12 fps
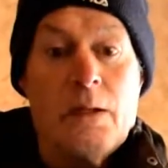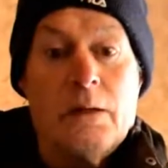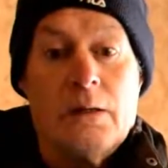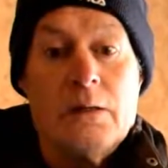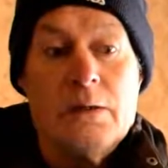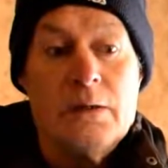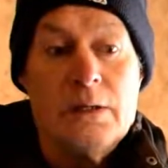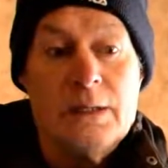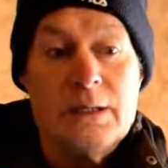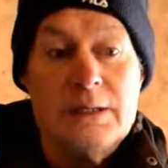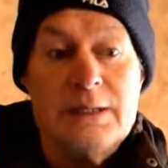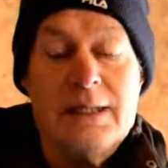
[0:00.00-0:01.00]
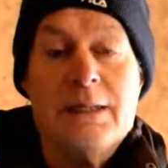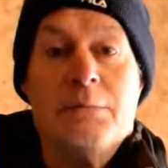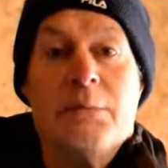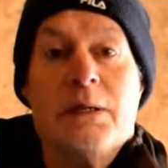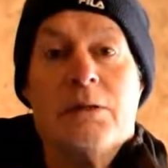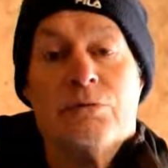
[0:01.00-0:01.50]
the
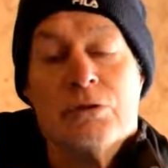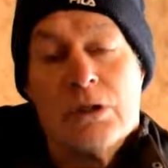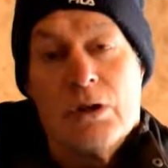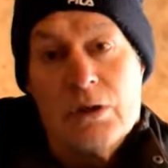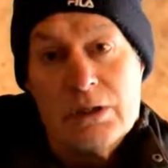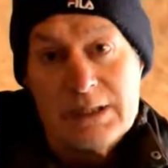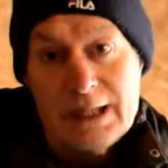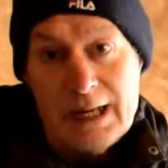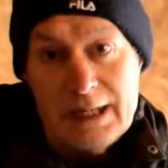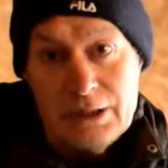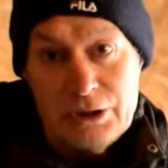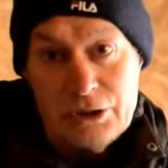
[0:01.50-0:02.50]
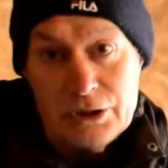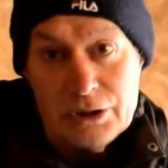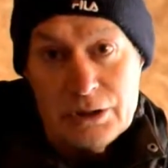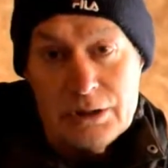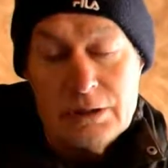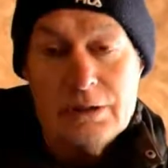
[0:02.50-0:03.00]

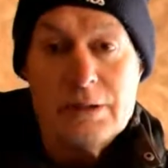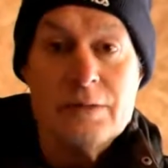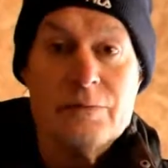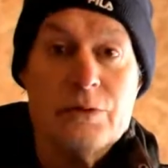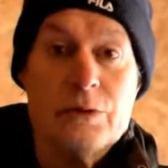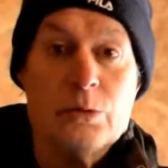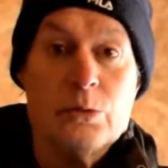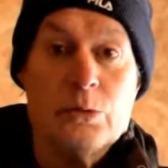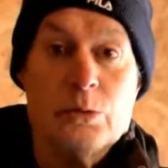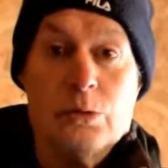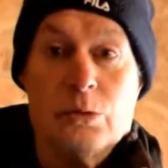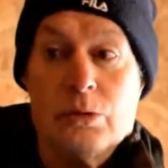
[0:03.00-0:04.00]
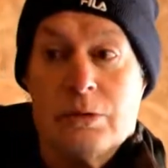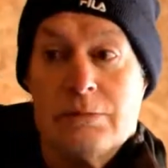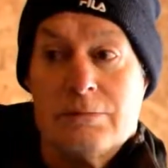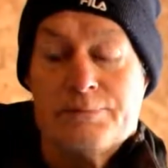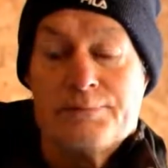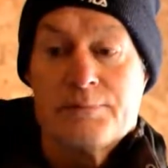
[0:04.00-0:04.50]
demineralization of your
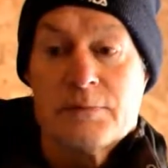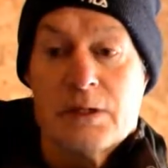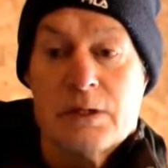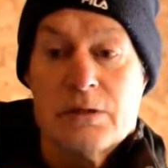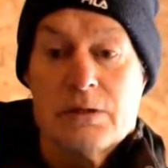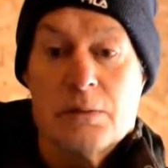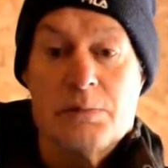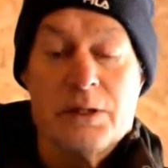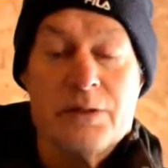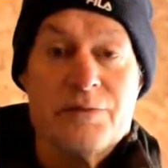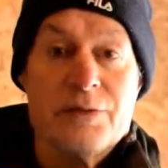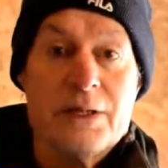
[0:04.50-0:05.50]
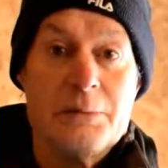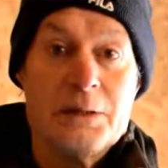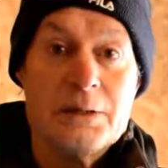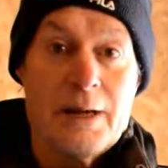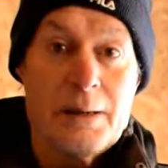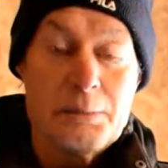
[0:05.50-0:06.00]
top of your
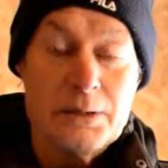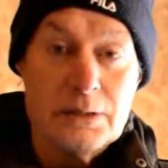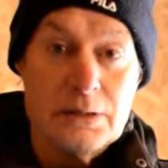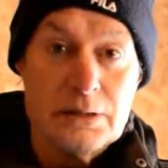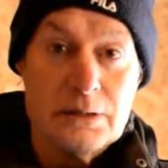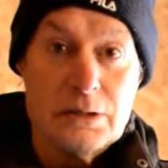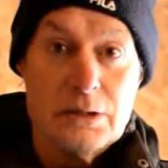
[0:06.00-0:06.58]
femur happened.